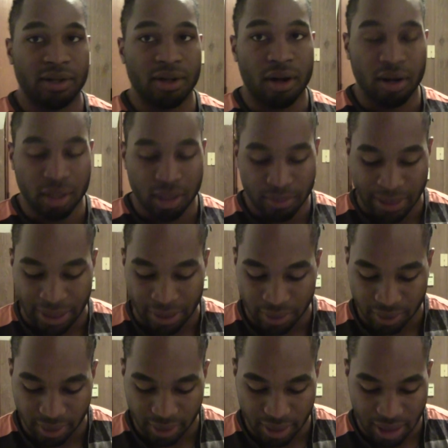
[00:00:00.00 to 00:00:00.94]
talked
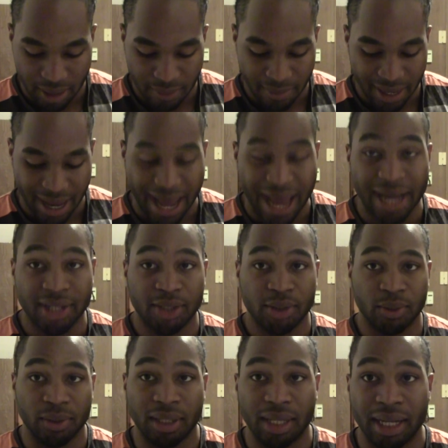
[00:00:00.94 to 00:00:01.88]
about can be
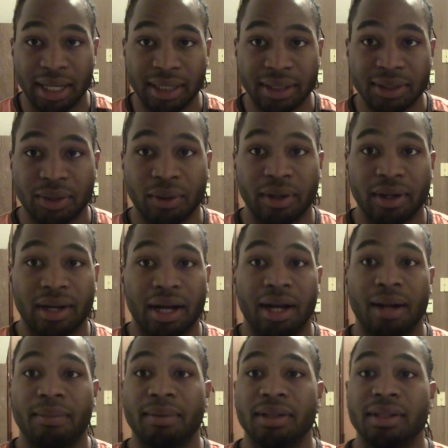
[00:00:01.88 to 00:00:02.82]
actualized or
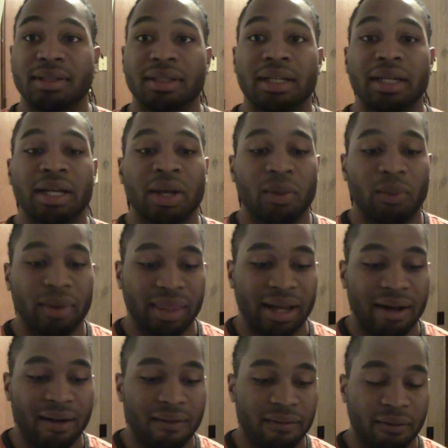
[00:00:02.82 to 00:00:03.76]
accomplished
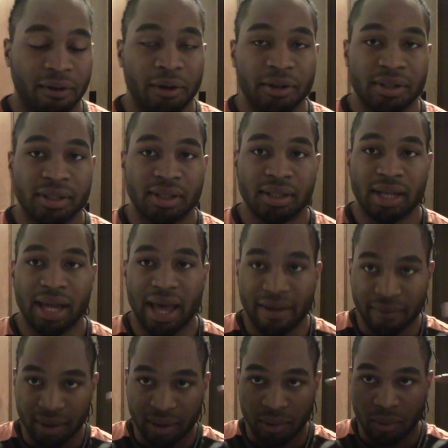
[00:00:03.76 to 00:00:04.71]
without first
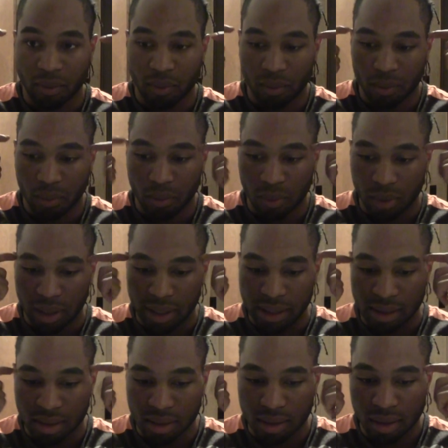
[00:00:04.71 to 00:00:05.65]
having
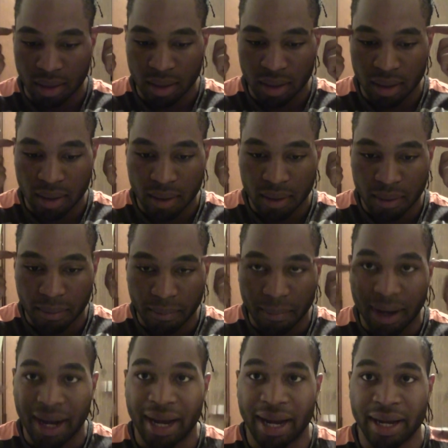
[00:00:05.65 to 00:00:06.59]
one's
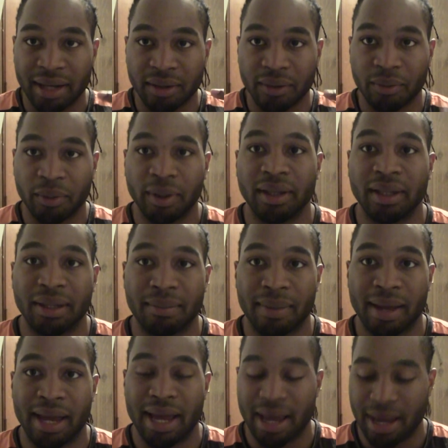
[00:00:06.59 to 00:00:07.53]
mind really
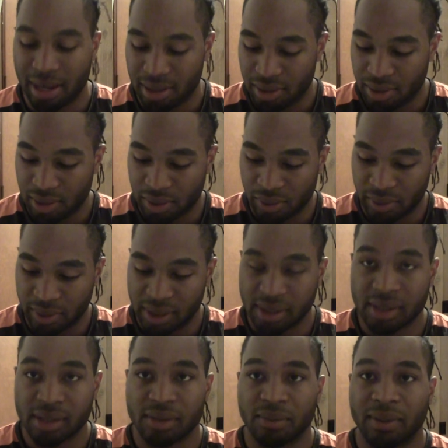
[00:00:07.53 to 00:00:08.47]
mad, you know. And
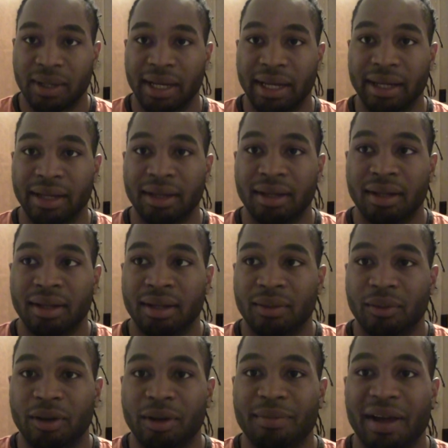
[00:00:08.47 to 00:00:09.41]
this is why
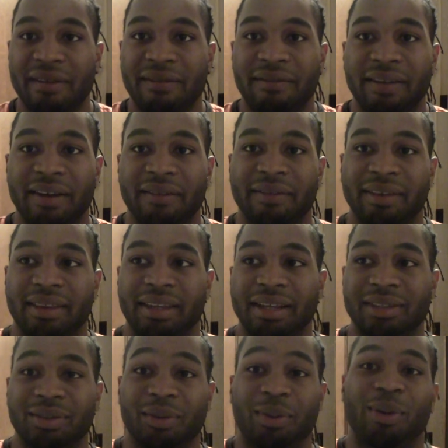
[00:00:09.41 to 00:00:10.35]
one of my favorite
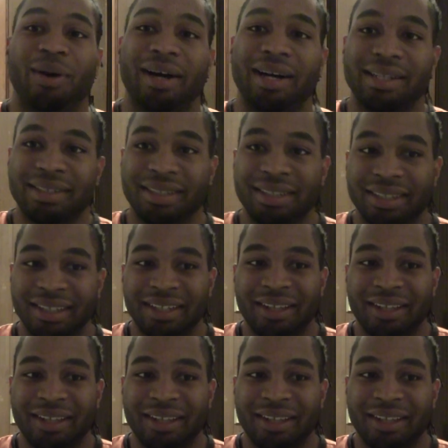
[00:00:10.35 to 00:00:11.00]
things to watch